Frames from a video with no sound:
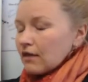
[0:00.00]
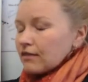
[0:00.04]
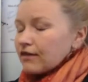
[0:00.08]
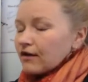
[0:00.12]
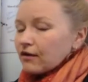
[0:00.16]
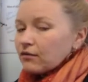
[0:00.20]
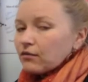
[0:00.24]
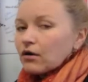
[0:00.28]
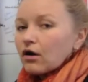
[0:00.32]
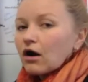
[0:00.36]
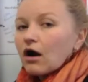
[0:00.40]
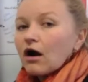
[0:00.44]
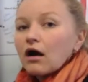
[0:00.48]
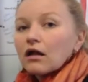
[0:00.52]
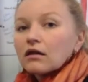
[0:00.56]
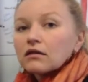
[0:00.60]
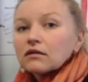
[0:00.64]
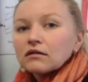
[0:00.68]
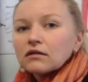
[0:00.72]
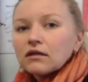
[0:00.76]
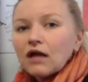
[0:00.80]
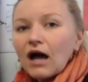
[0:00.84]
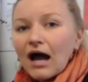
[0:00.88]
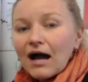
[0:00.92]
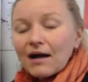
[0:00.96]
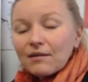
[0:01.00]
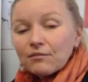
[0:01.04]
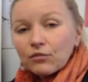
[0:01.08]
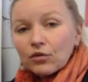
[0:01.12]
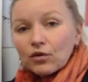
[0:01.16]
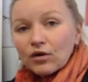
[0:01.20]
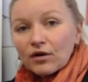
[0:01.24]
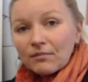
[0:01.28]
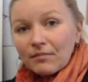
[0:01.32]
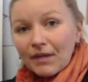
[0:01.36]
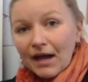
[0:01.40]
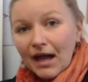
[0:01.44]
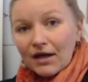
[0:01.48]
There were a lot
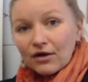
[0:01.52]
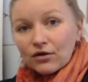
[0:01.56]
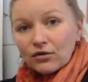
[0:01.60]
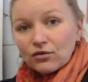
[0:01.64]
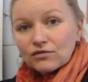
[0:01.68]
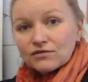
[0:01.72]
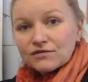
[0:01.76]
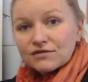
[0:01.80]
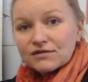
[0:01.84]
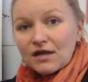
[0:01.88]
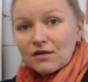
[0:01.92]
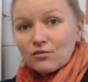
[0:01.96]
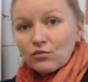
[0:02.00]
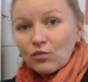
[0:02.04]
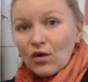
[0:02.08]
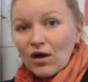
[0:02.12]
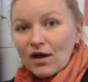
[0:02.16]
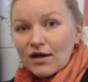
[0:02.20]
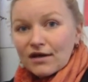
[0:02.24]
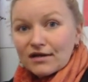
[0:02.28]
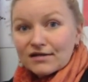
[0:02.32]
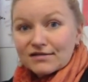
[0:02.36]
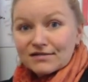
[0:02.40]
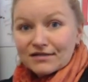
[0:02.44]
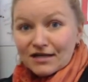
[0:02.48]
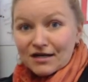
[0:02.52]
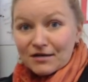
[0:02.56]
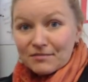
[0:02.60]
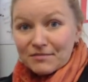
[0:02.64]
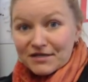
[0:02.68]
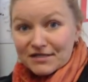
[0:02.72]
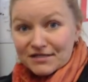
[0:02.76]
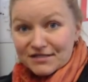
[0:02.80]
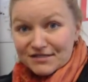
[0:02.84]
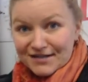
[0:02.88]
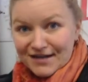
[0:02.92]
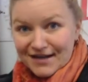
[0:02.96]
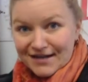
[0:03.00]
more battles than what is going to
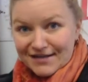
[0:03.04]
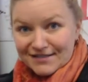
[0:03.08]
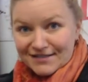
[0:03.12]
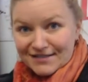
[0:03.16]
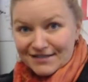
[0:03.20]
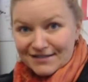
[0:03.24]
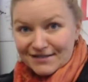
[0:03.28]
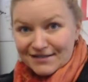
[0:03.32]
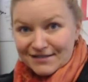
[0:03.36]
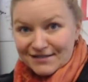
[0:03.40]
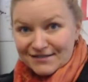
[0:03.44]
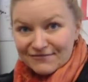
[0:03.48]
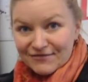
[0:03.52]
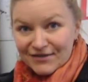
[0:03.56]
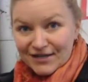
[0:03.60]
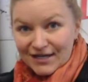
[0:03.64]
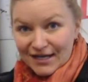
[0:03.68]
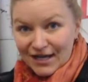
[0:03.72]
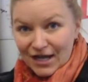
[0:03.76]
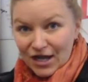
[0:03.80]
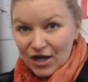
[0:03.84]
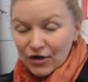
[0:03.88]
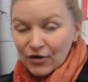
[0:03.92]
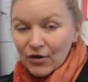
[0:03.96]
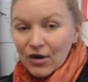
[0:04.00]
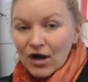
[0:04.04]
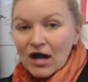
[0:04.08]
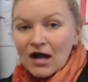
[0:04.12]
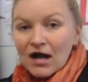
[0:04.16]
be discussed in this video.